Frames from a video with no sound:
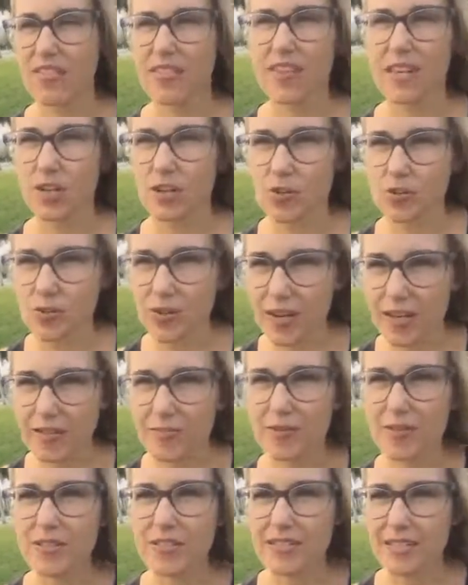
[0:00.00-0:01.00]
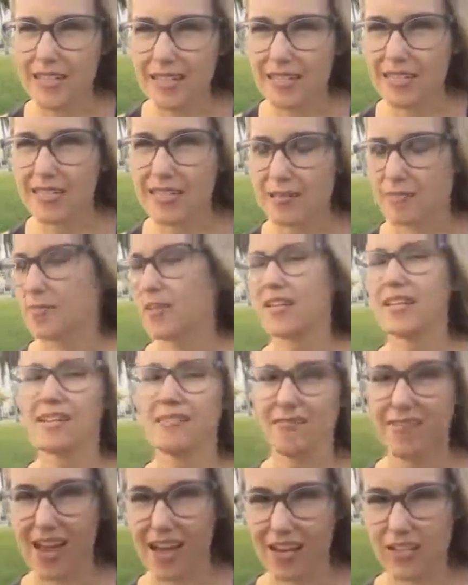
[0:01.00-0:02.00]
The incredible serendipity
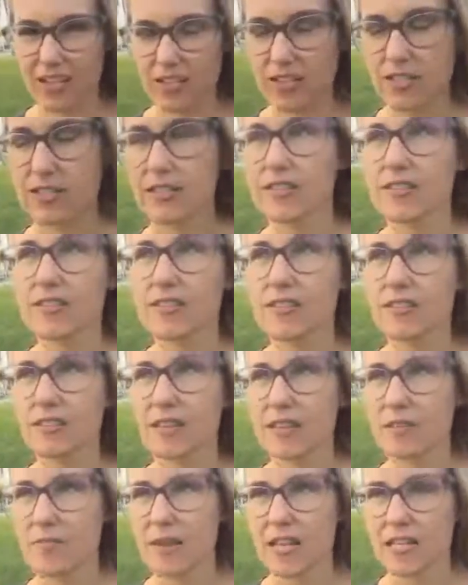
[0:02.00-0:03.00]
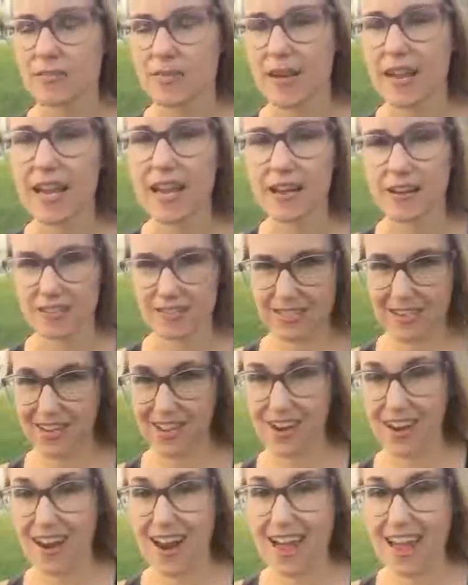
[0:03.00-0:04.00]
of that just literally makes my hair
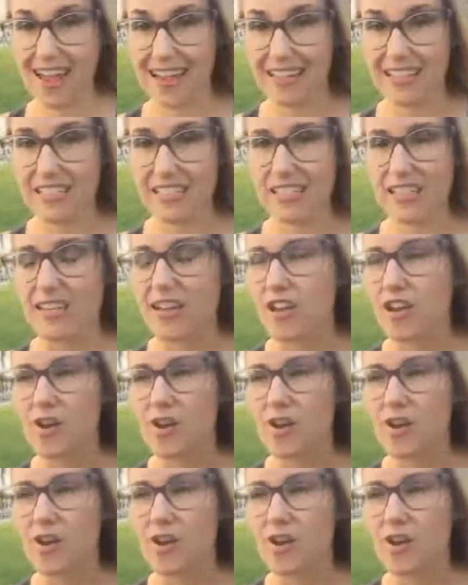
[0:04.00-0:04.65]
stand on end,